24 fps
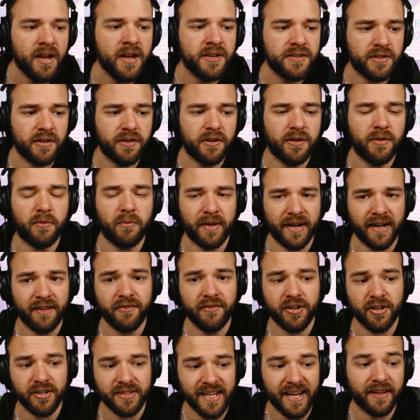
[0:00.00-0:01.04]
So
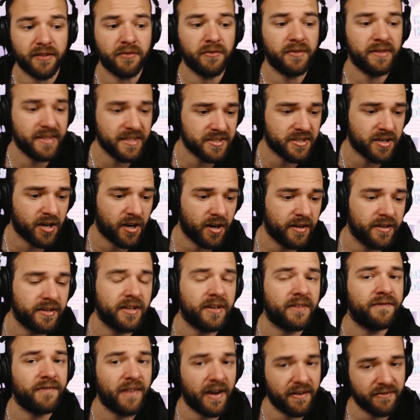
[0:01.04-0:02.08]
whenever you're attacking with this card,
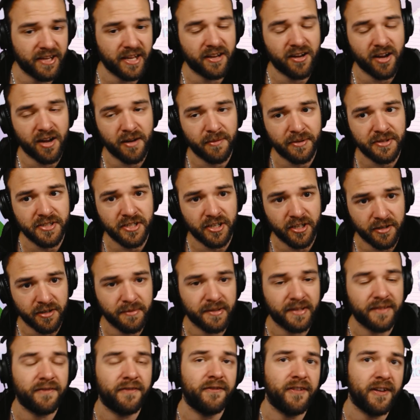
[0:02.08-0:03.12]
your 5k combos are going to
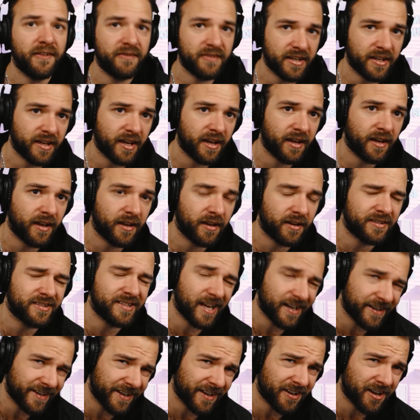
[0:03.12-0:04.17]
be 15k or
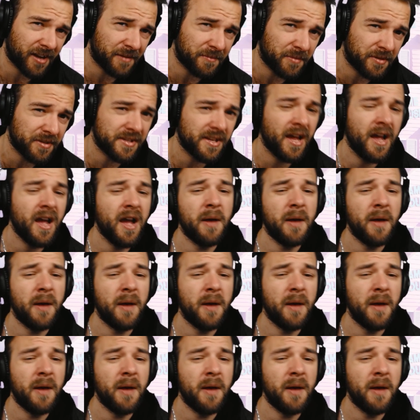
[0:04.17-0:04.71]
10k combos.